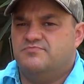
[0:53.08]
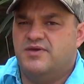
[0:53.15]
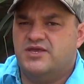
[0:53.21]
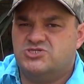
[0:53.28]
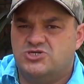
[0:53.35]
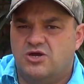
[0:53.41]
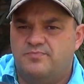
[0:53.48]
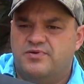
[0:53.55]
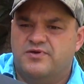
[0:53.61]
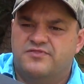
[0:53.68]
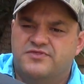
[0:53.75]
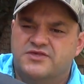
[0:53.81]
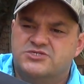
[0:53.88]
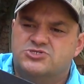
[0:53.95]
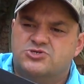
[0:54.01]
big chopper,
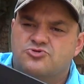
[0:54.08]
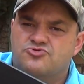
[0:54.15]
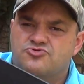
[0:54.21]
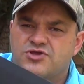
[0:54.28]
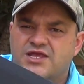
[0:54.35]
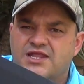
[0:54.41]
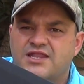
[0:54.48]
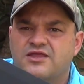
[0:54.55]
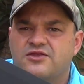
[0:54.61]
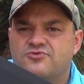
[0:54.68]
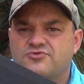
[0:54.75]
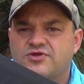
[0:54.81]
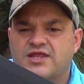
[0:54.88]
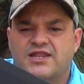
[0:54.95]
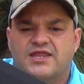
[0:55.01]
this
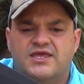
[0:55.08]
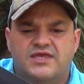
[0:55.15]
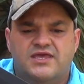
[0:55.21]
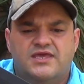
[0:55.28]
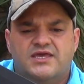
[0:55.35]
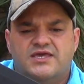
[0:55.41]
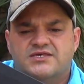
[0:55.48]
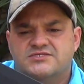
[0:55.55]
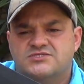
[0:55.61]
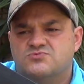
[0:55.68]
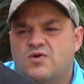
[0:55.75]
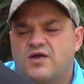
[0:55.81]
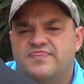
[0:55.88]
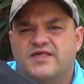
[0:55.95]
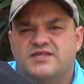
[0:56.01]
really is
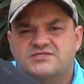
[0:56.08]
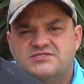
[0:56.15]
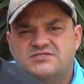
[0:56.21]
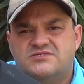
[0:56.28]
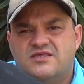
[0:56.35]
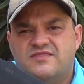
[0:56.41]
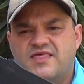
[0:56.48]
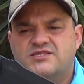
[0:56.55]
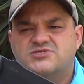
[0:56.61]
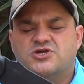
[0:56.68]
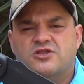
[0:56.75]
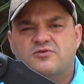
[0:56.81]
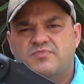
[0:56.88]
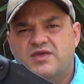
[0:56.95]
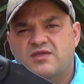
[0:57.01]
one that's
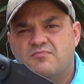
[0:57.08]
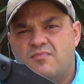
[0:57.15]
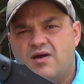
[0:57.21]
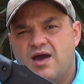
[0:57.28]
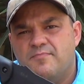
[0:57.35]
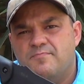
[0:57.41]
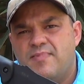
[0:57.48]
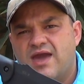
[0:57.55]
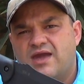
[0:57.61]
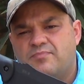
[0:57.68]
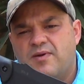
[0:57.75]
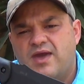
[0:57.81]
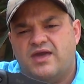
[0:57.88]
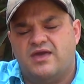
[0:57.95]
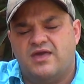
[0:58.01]
going to be in my
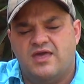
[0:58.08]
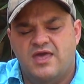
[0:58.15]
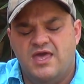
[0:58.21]
backpack